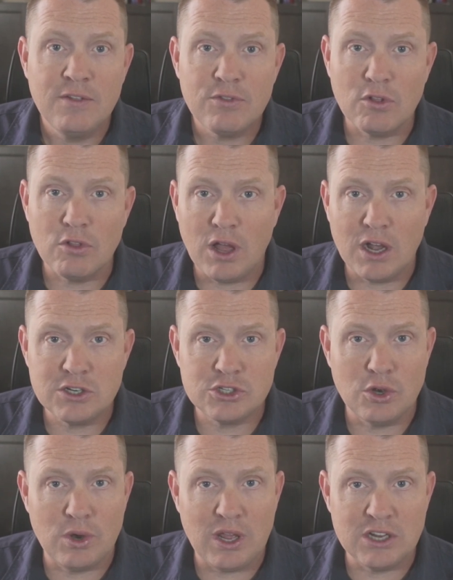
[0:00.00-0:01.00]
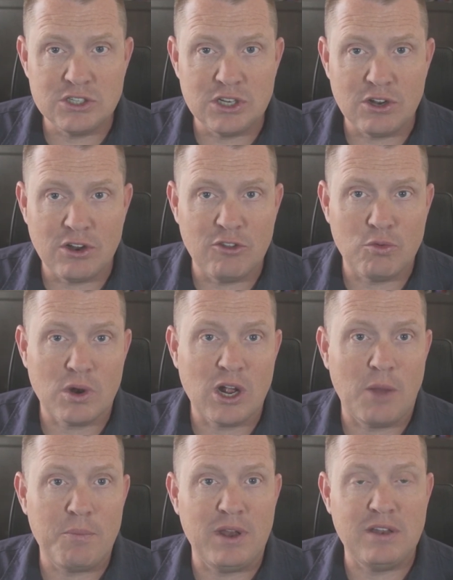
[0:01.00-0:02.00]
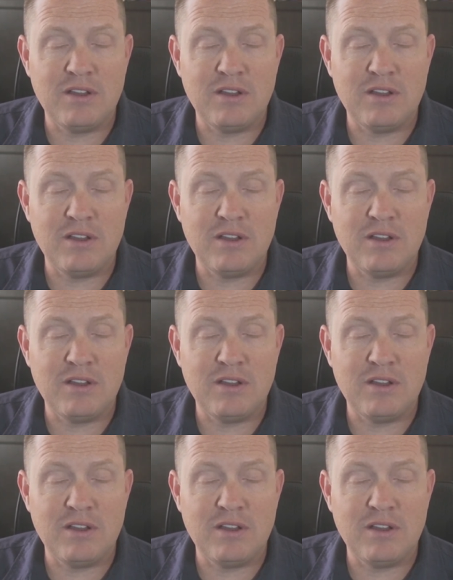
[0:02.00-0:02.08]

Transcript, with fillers: the logs showed engineerings were copying